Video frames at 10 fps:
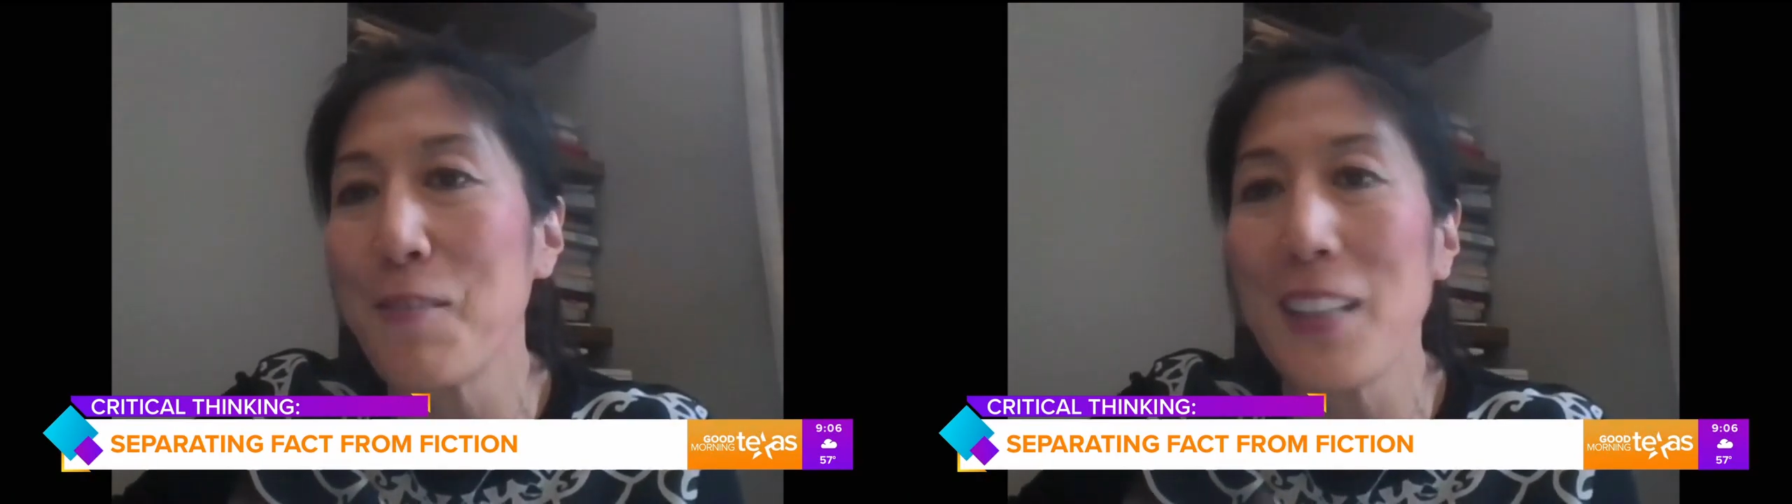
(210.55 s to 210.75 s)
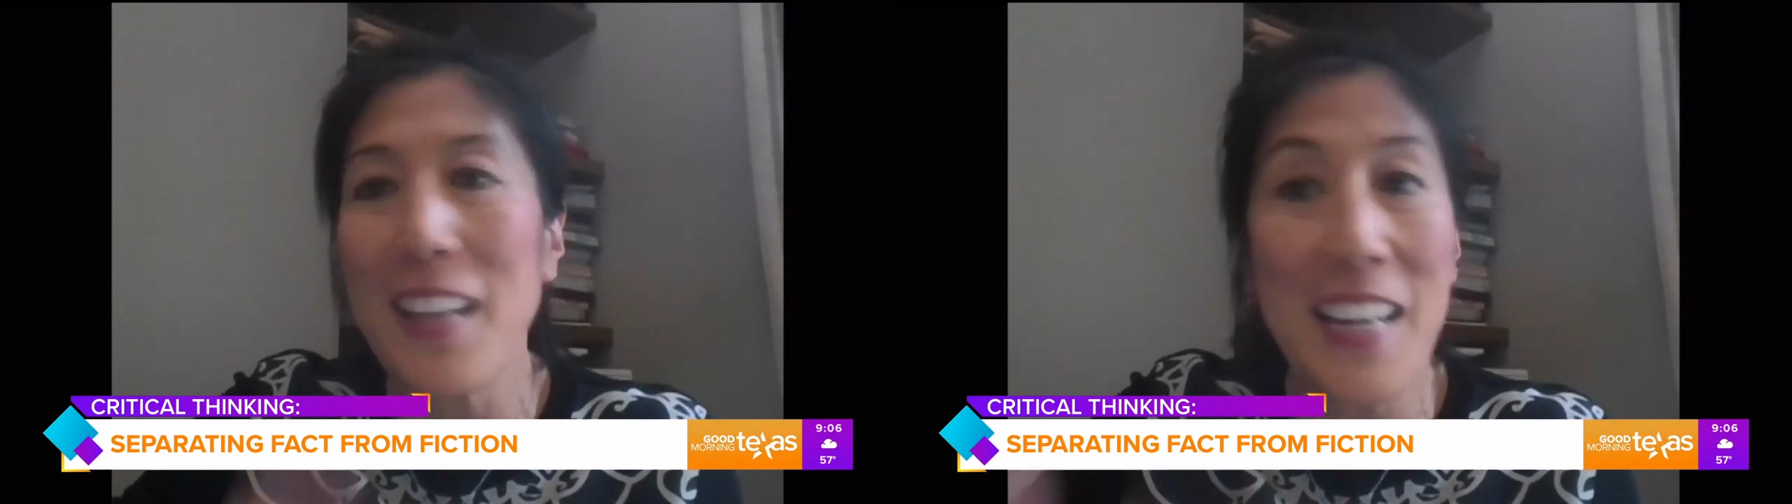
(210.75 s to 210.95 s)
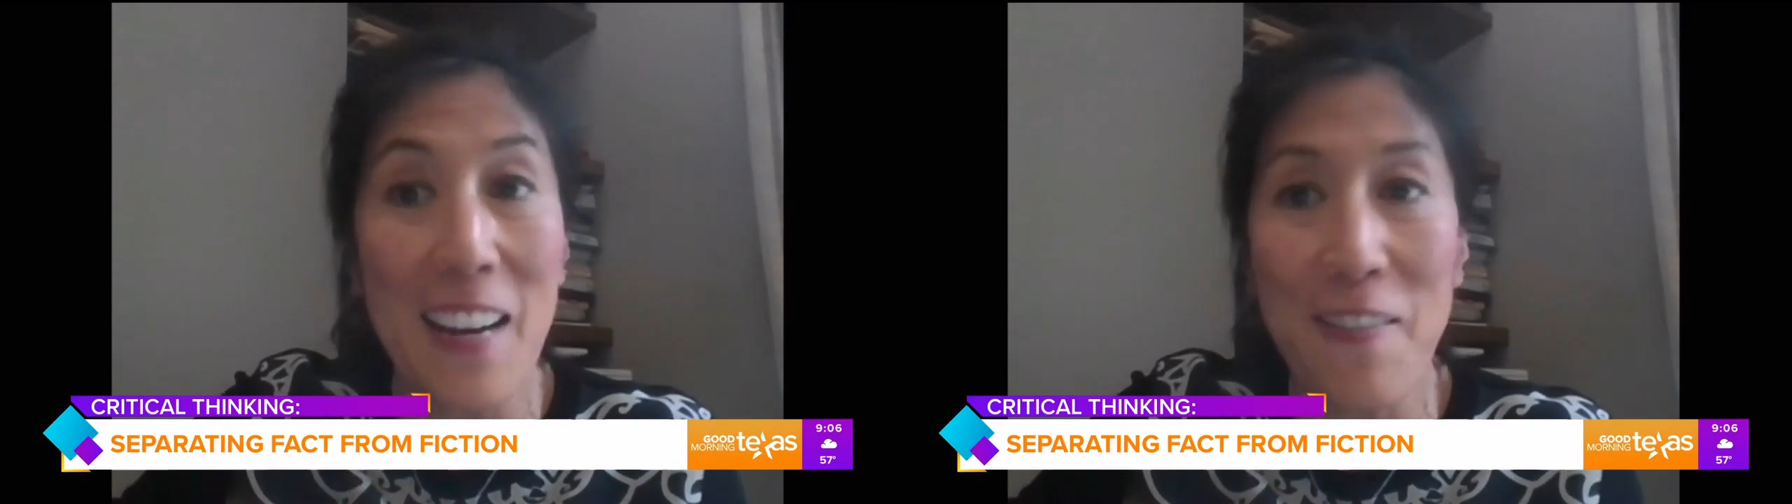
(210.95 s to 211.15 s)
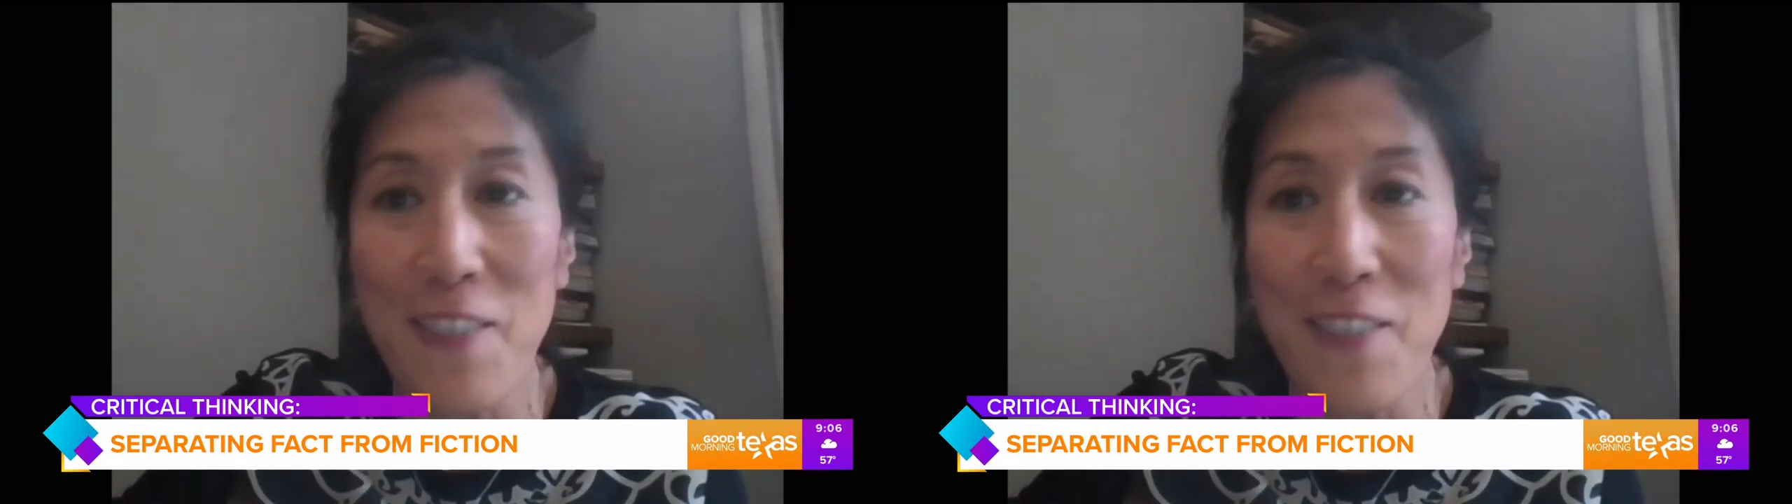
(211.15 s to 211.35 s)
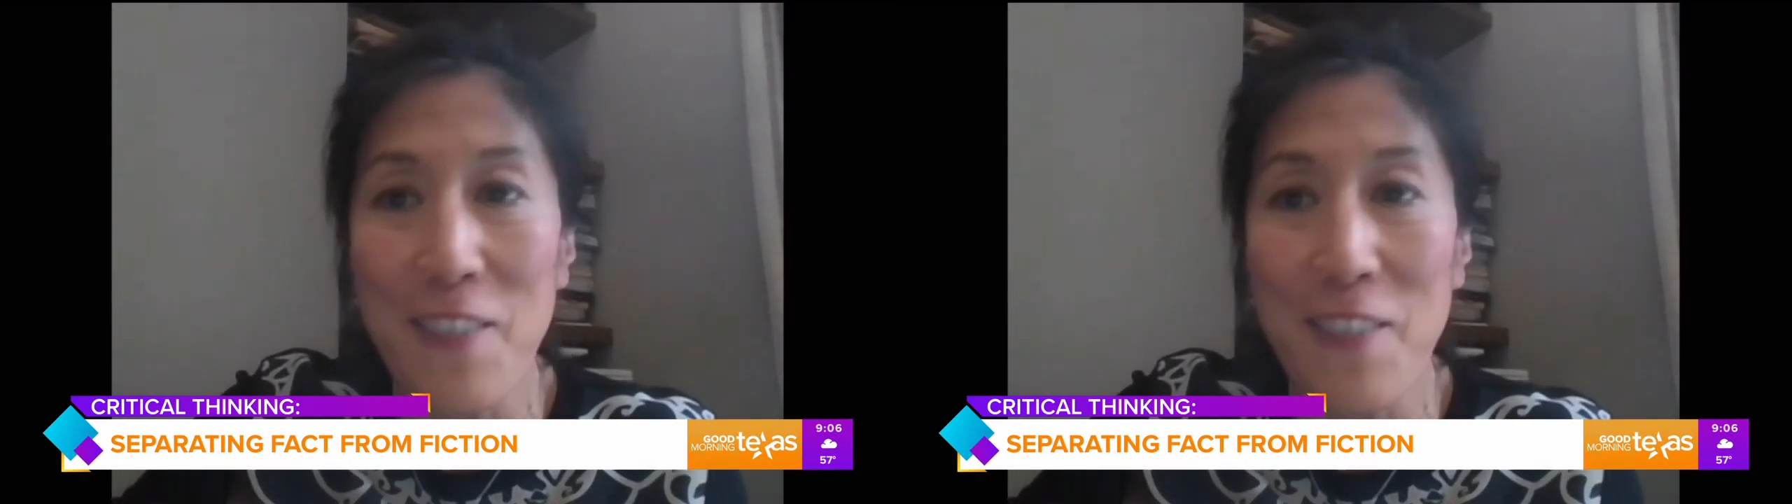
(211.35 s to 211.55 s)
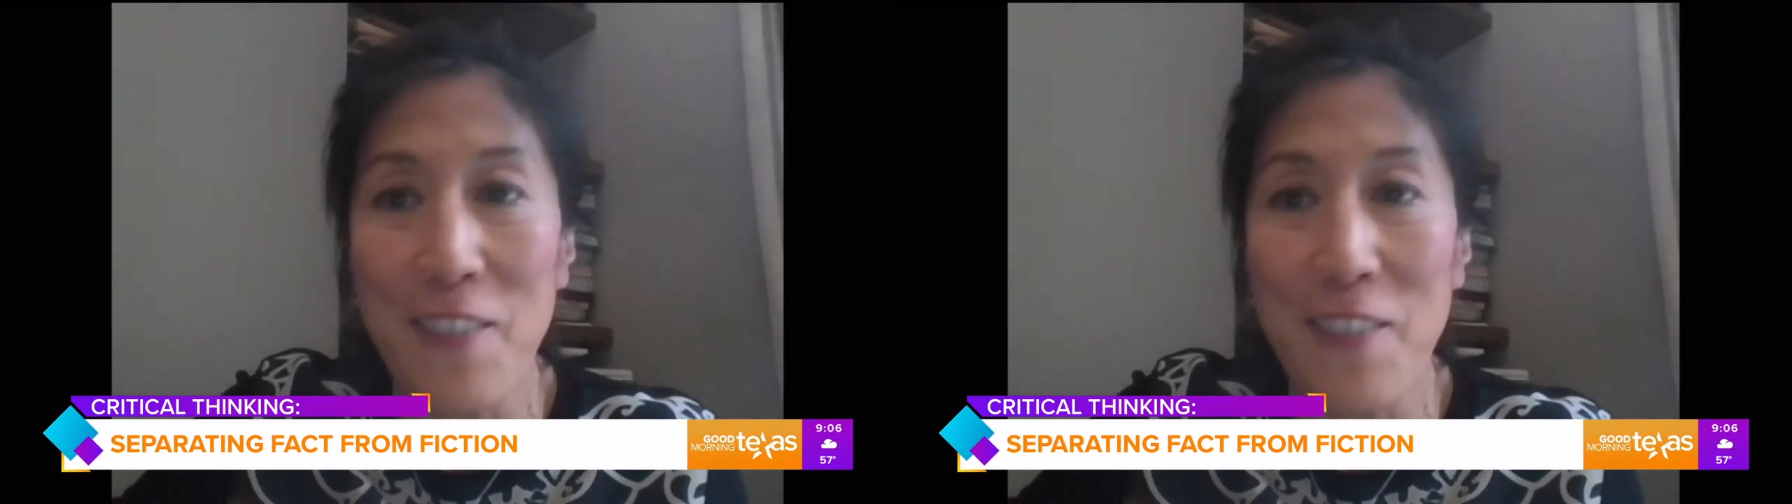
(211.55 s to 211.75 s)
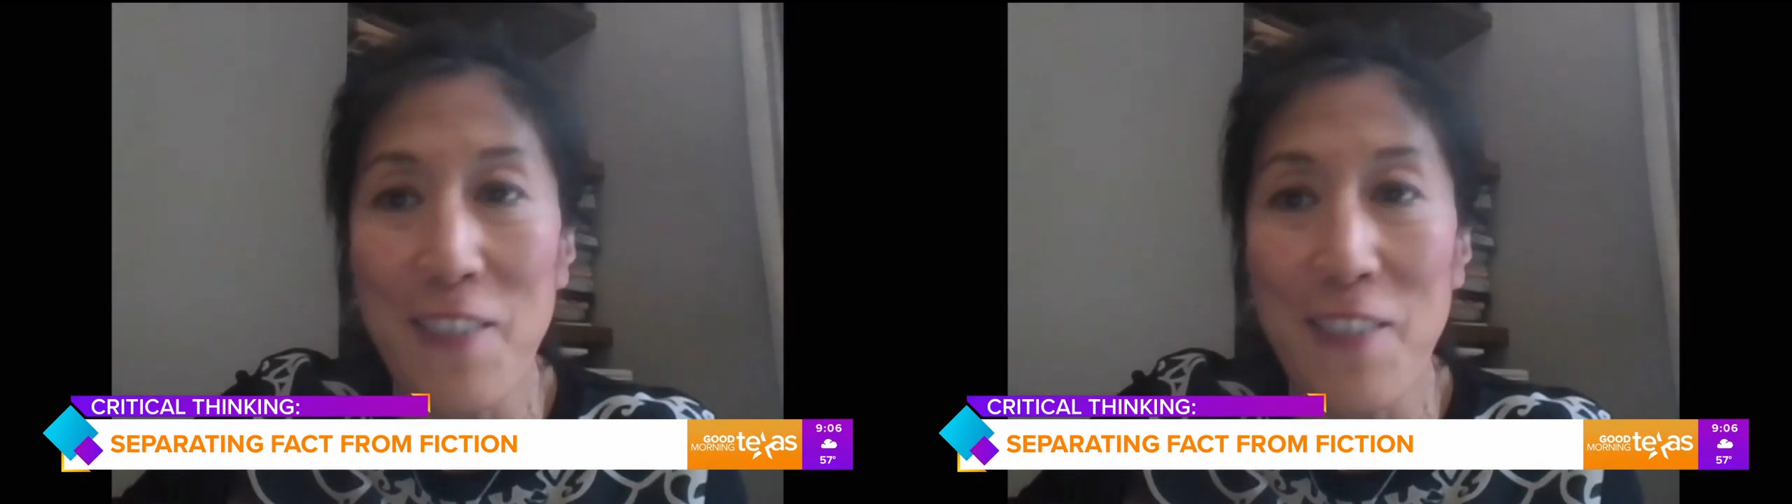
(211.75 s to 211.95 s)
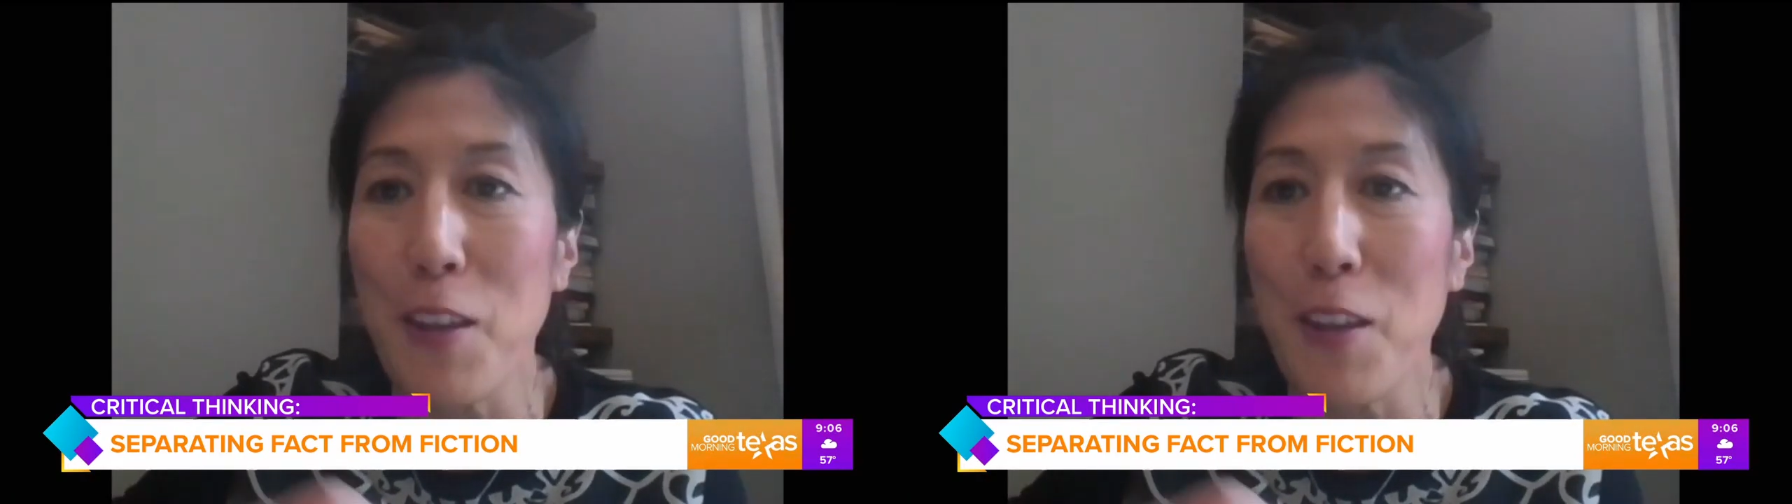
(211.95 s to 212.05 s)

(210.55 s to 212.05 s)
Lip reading: like everything,